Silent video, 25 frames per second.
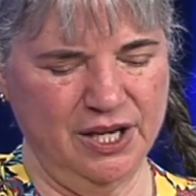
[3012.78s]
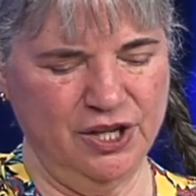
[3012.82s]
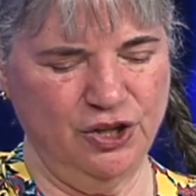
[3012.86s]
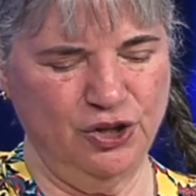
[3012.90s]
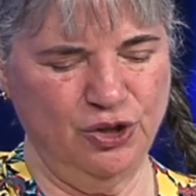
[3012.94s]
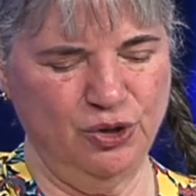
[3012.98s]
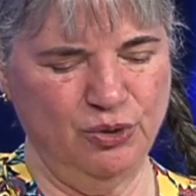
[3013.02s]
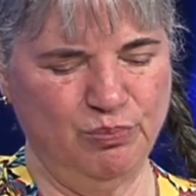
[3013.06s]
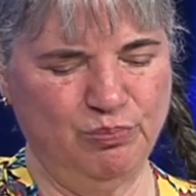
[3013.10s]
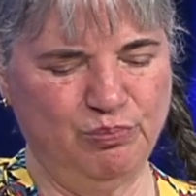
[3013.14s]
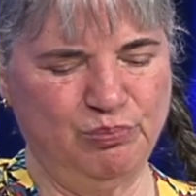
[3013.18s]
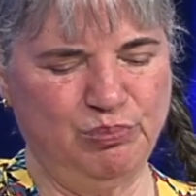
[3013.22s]

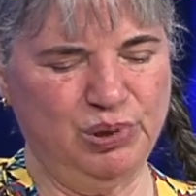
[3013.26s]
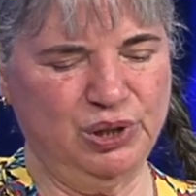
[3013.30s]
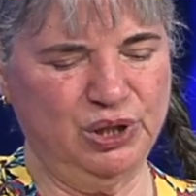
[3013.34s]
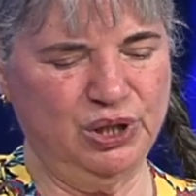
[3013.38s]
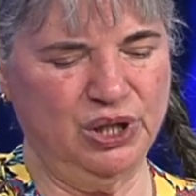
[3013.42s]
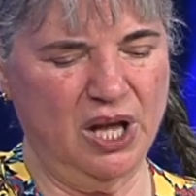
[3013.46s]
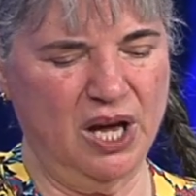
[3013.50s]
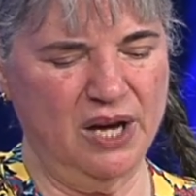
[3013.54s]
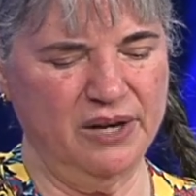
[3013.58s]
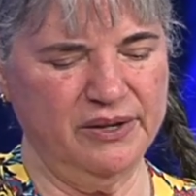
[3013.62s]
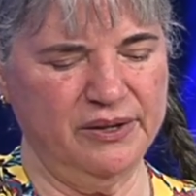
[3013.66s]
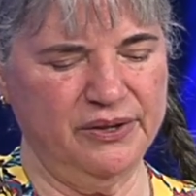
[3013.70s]
You
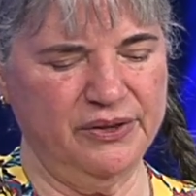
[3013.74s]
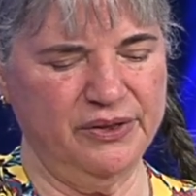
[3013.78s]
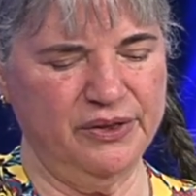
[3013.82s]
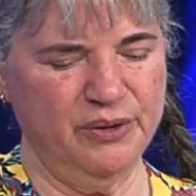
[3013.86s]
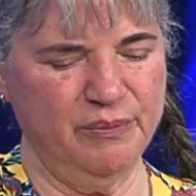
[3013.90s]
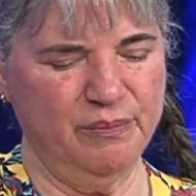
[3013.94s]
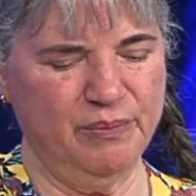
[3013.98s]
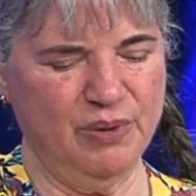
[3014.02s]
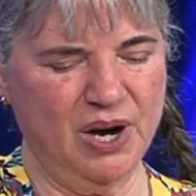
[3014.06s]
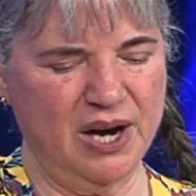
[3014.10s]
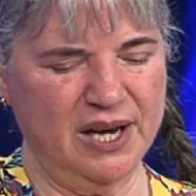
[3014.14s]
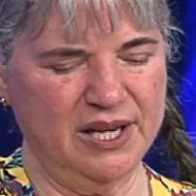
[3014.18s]
plunk the
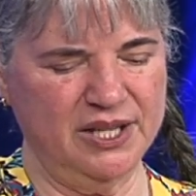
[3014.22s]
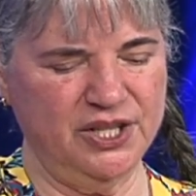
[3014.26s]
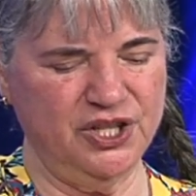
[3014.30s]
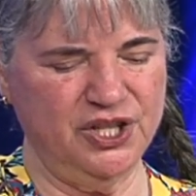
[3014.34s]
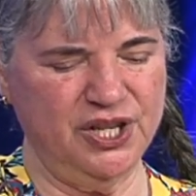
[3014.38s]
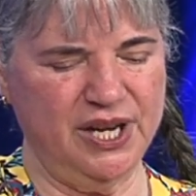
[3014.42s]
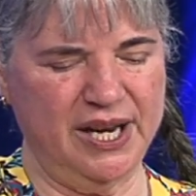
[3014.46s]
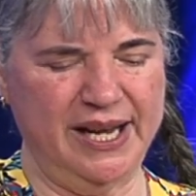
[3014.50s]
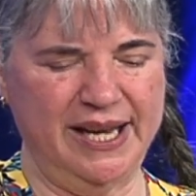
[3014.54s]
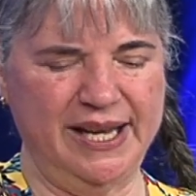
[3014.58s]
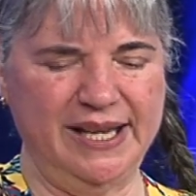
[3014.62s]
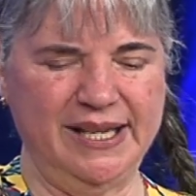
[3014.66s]
brush
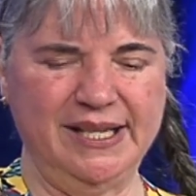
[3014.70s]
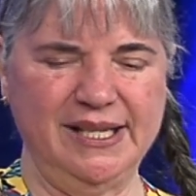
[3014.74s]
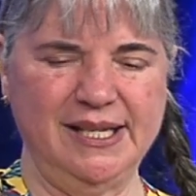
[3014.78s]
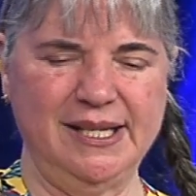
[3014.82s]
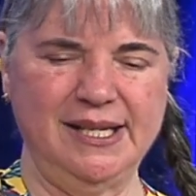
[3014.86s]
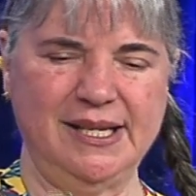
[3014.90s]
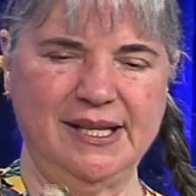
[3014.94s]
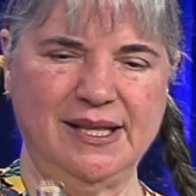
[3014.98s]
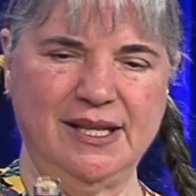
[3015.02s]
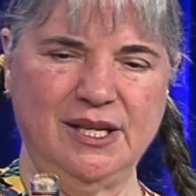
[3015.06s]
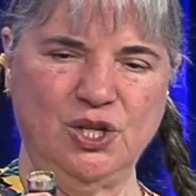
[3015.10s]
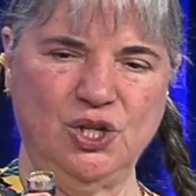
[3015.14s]

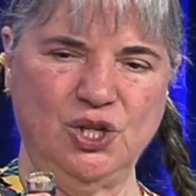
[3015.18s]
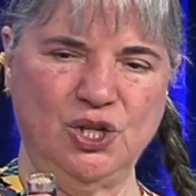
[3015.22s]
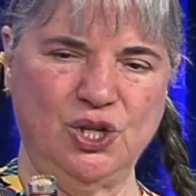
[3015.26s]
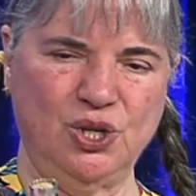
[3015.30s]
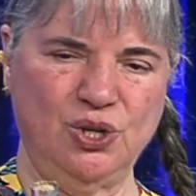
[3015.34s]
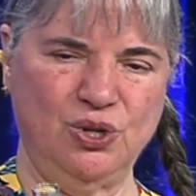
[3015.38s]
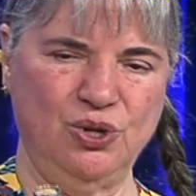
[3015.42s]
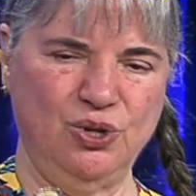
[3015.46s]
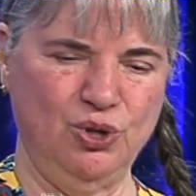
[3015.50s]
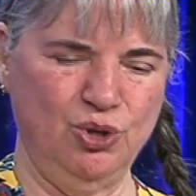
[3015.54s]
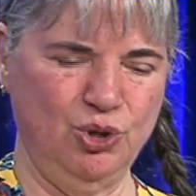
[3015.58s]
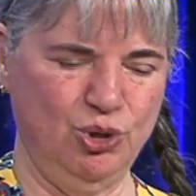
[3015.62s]
into the
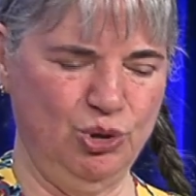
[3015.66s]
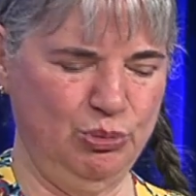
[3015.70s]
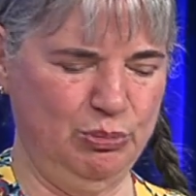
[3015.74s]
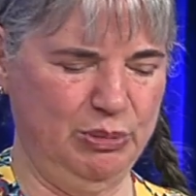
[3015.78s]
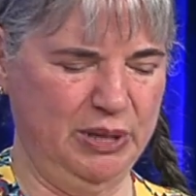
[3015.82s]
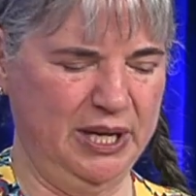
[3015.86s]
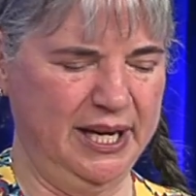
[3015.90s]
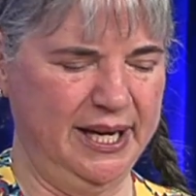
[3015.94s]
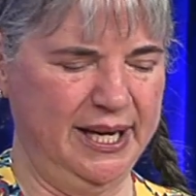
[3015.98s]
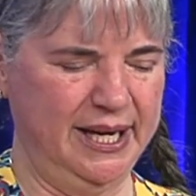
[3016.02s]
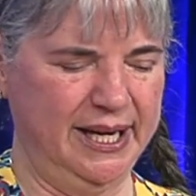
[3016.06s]
tube,